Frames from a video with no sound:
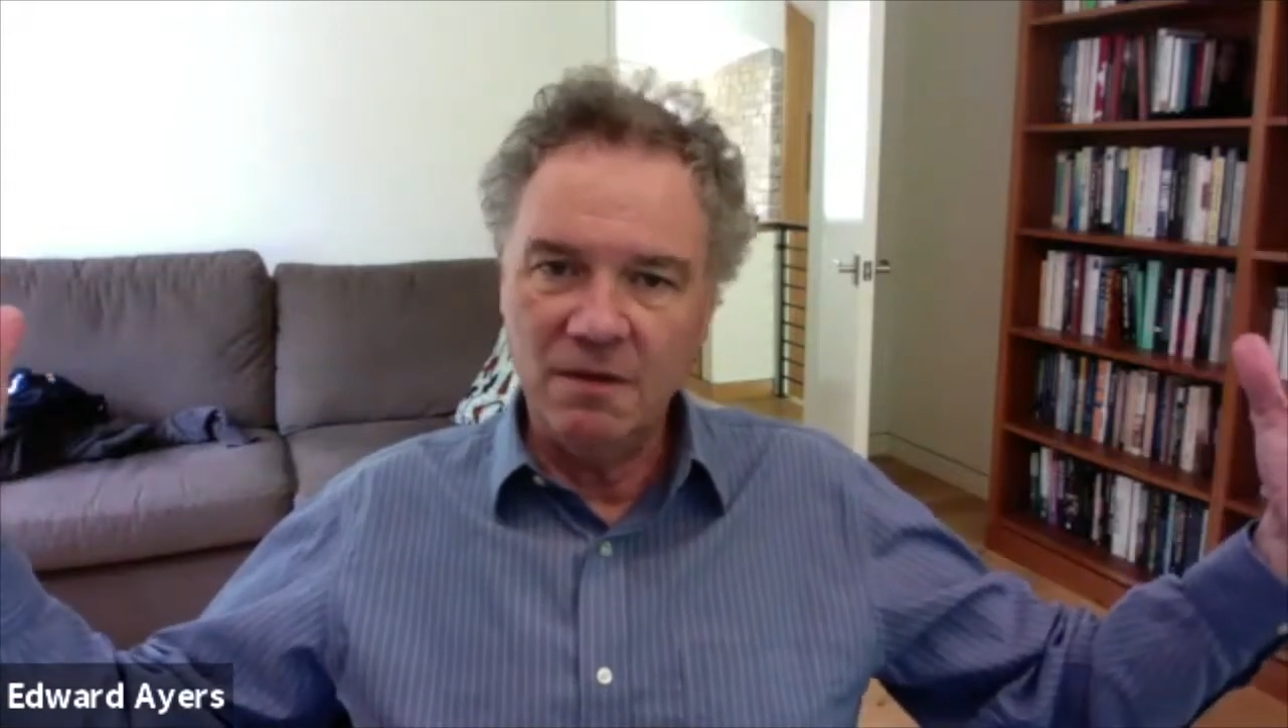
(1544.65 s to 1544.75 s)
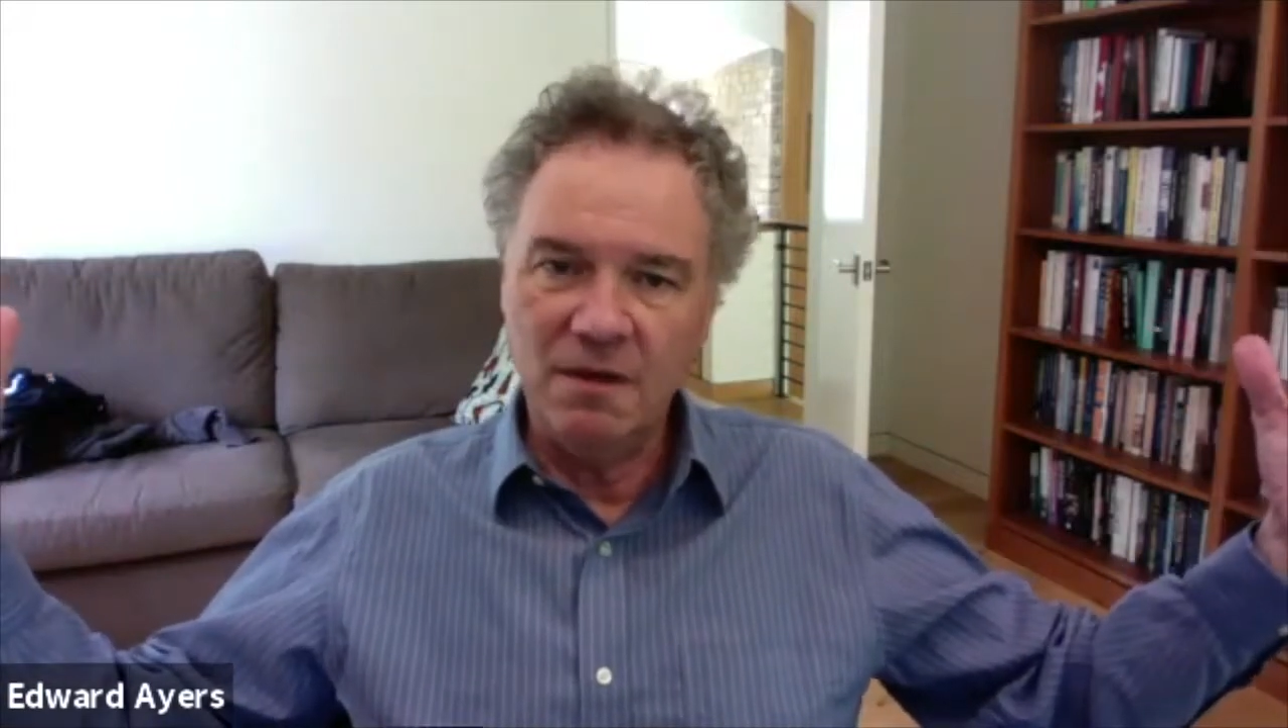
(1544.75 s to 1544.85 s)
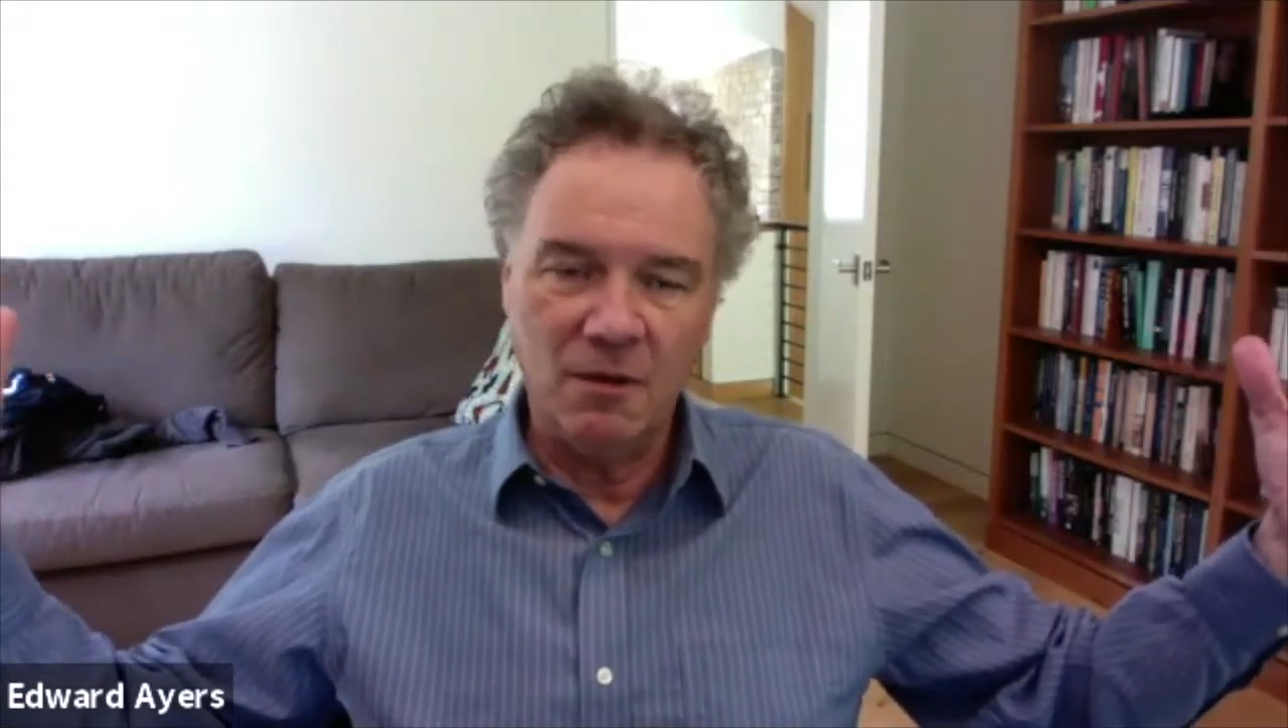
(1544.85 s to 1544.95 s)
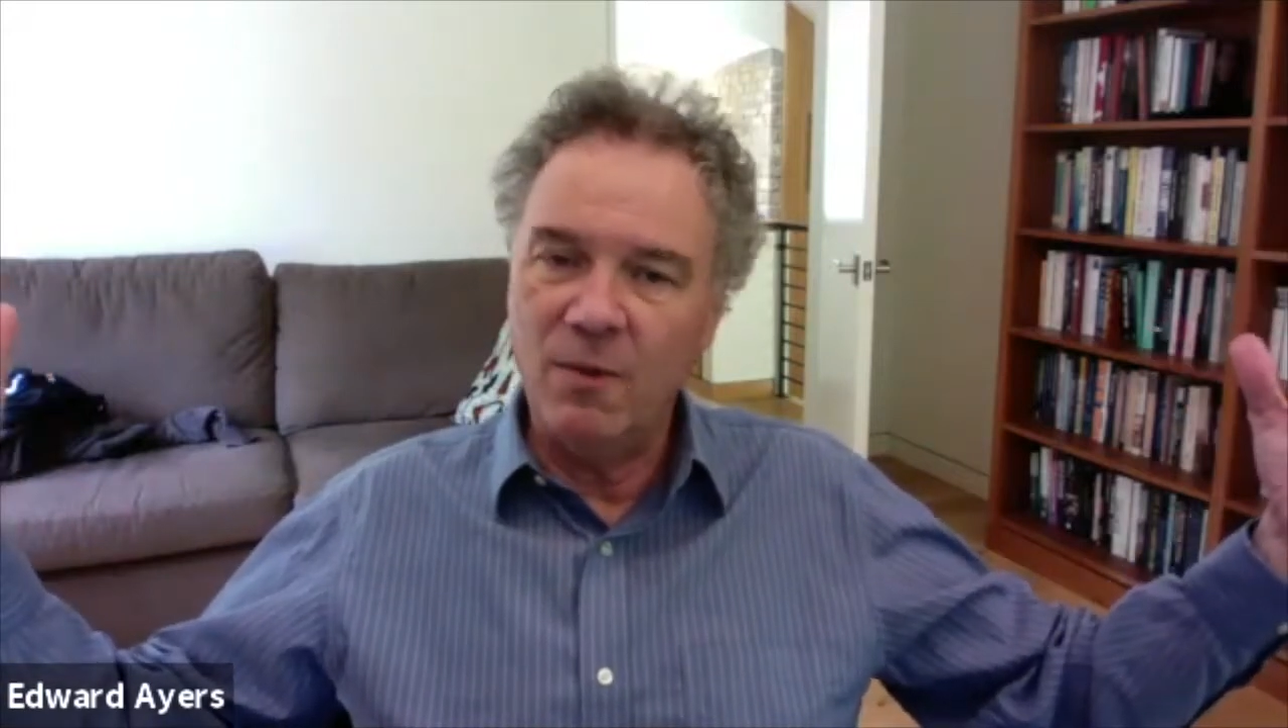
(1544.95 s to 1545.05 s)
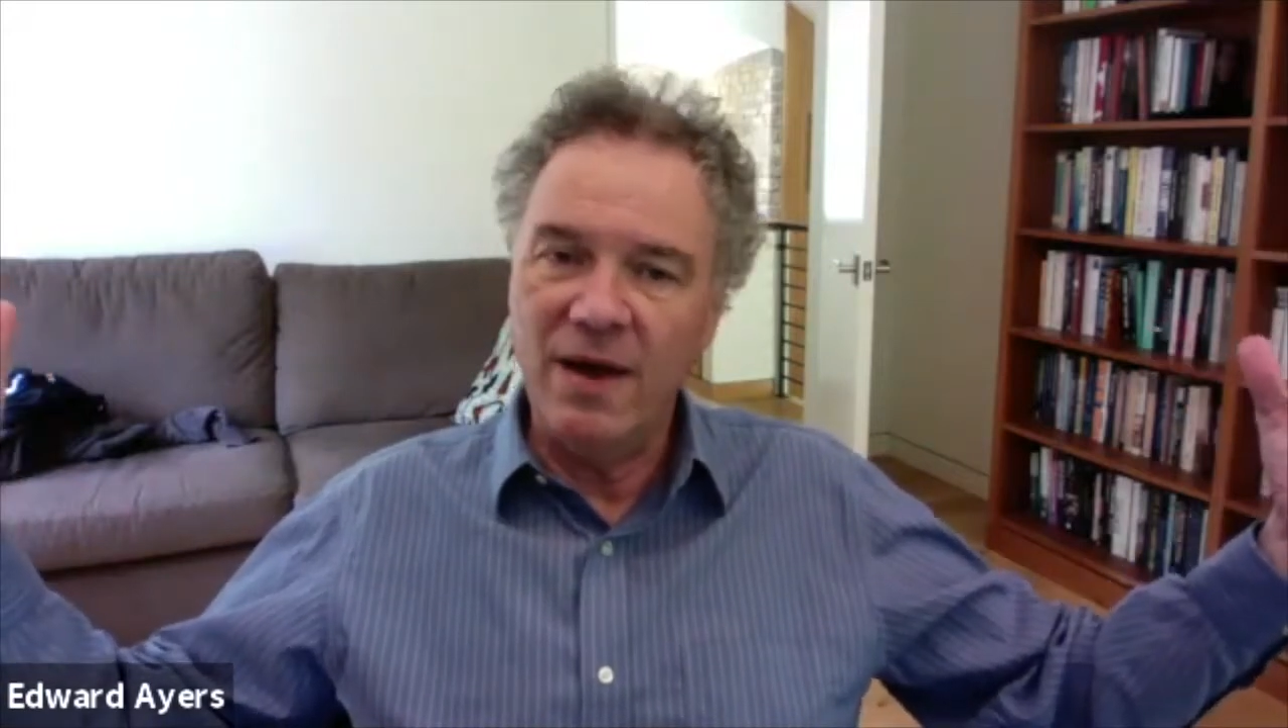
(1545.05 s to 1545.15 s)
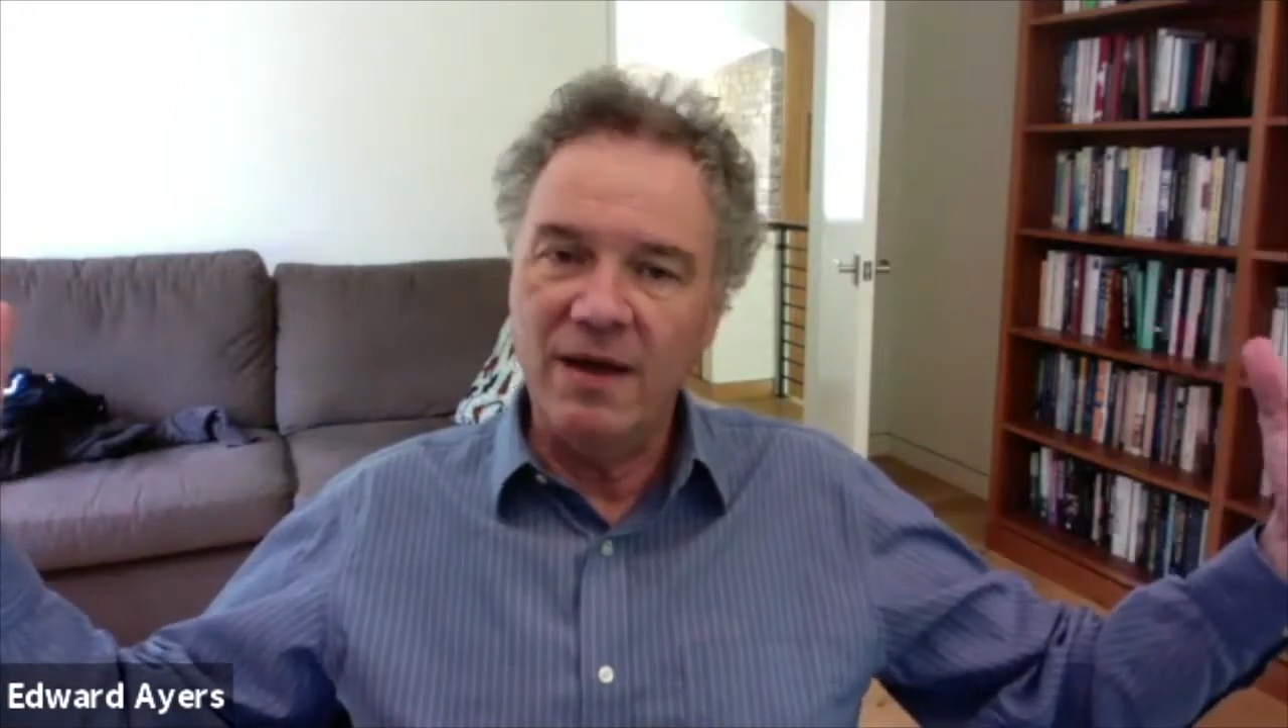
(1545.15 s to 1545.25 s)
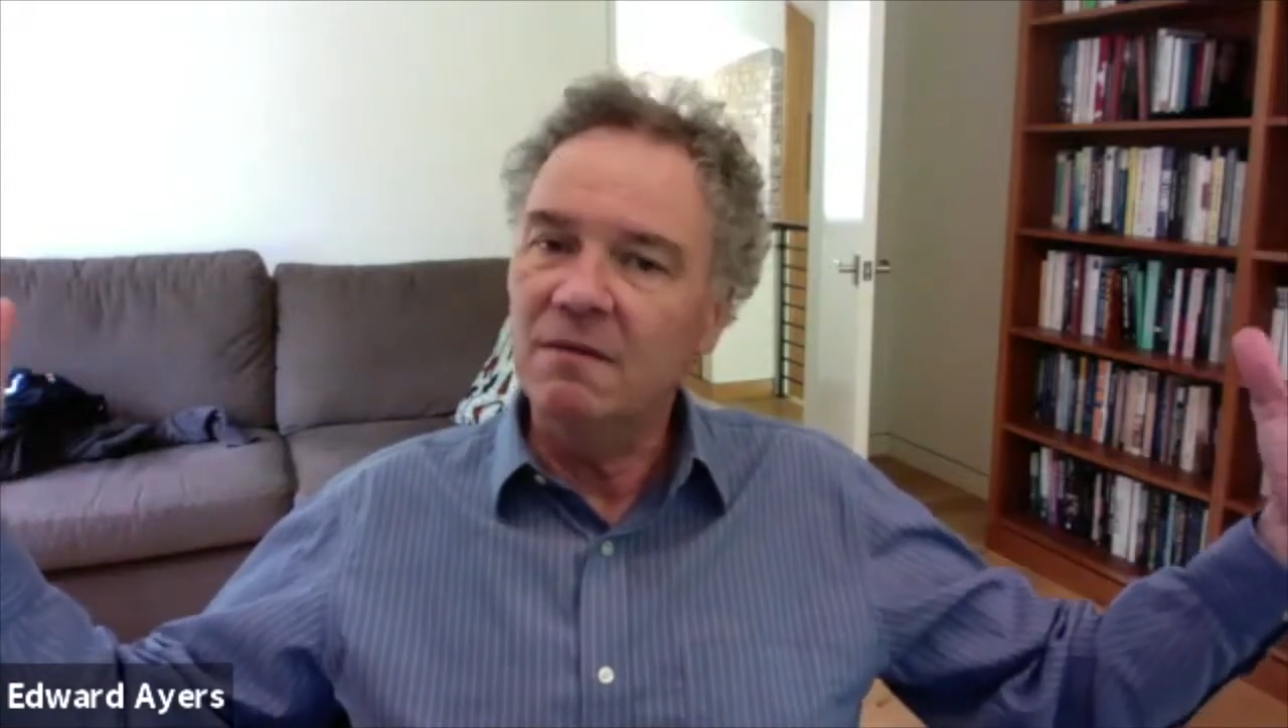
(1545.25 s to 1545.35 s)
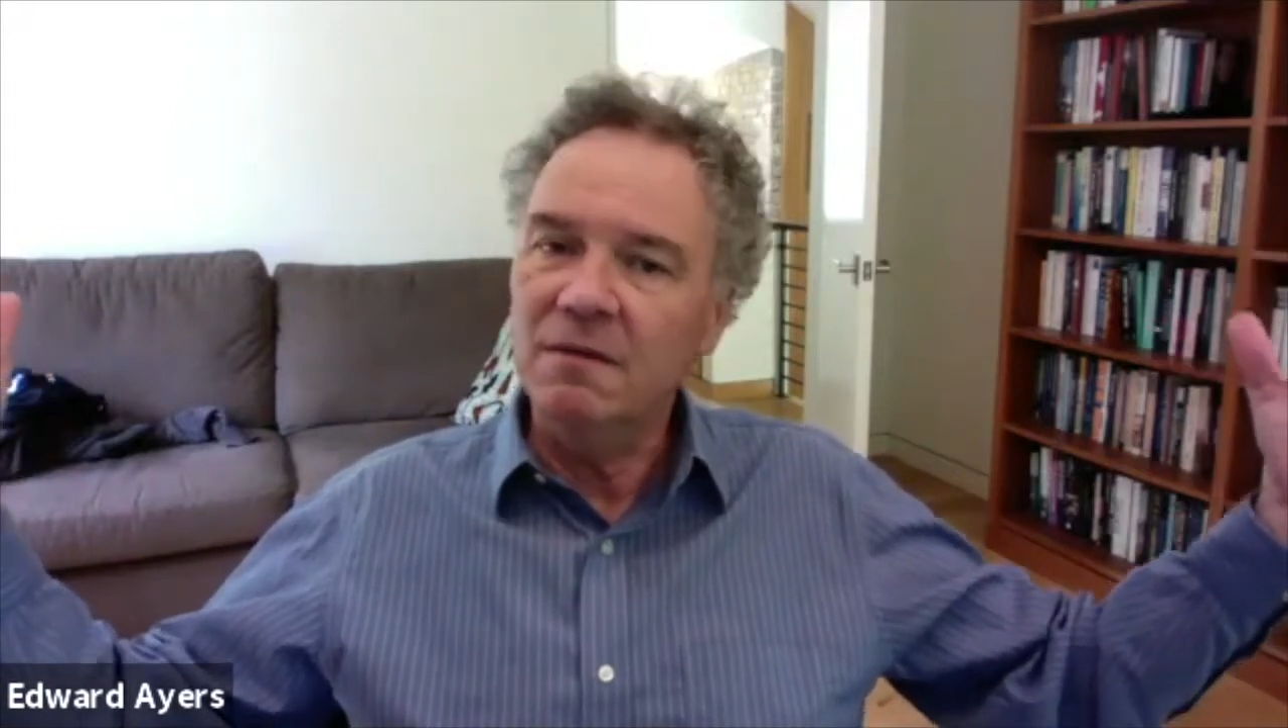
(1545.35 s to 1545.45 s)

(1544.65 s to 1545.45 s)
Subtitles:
in a way